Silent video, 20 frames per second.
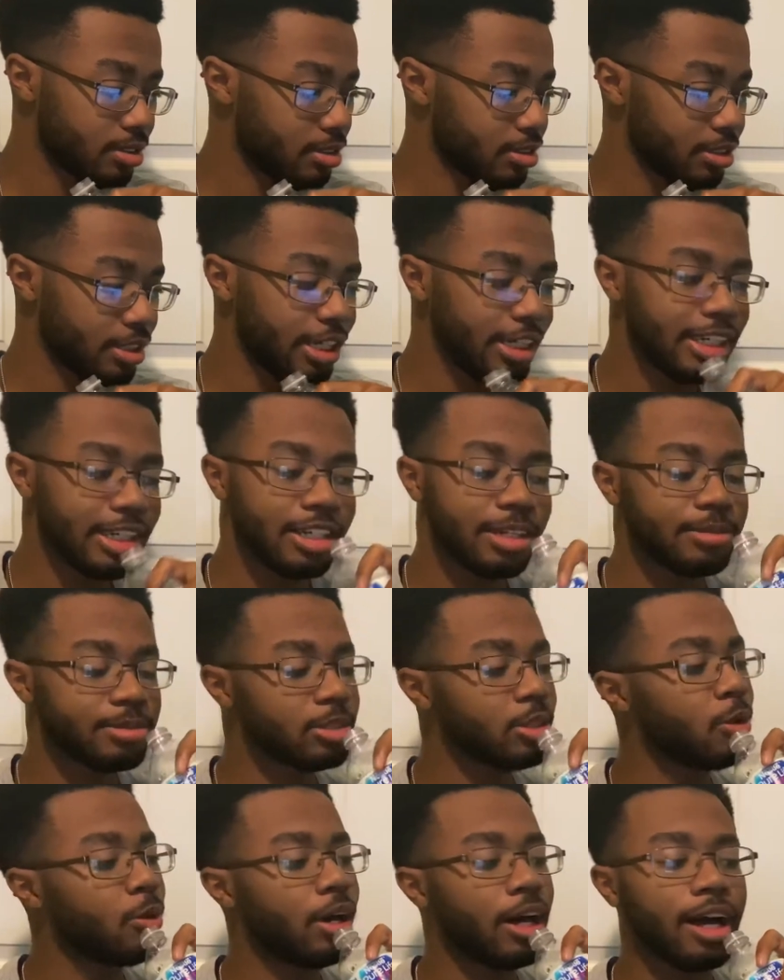He get up
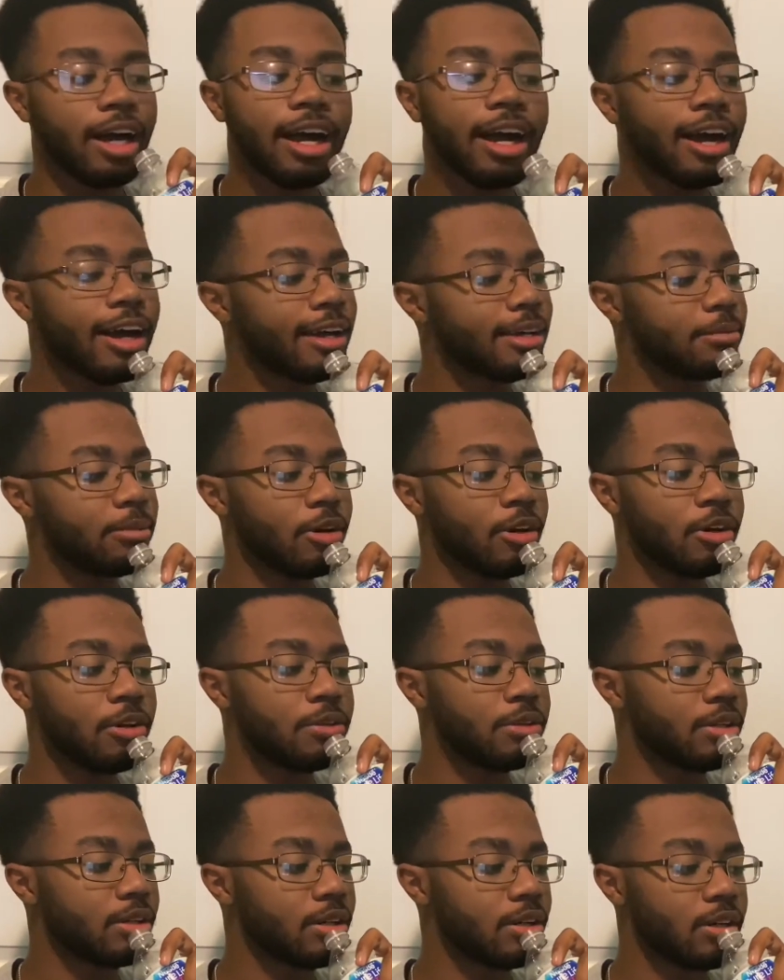so high, bro.
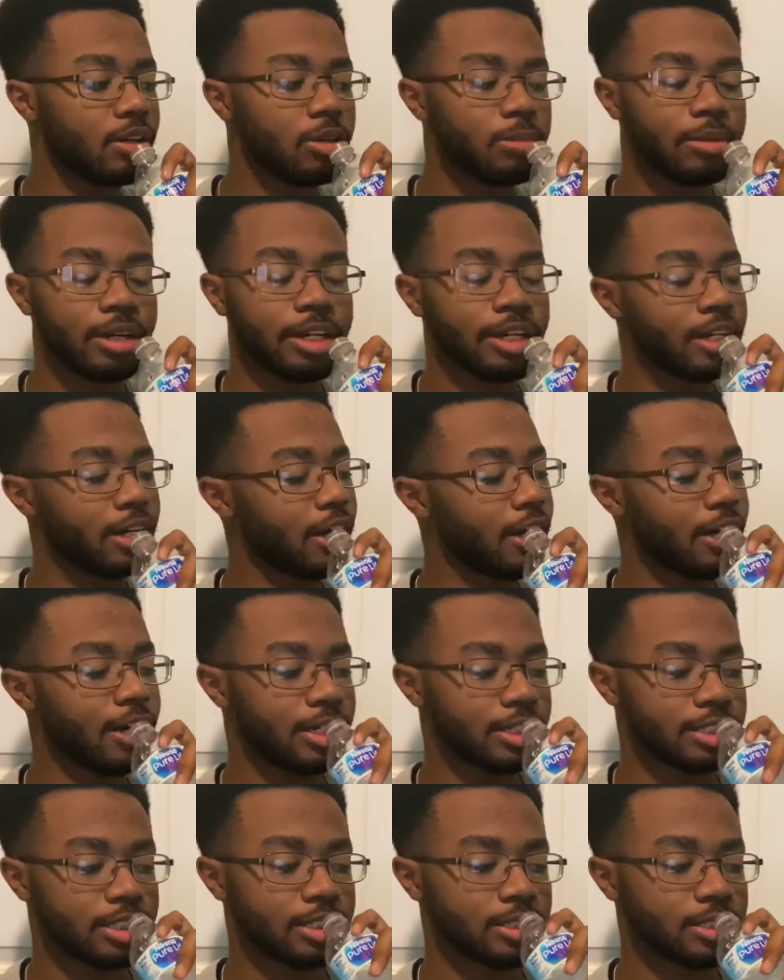Oh my gosh.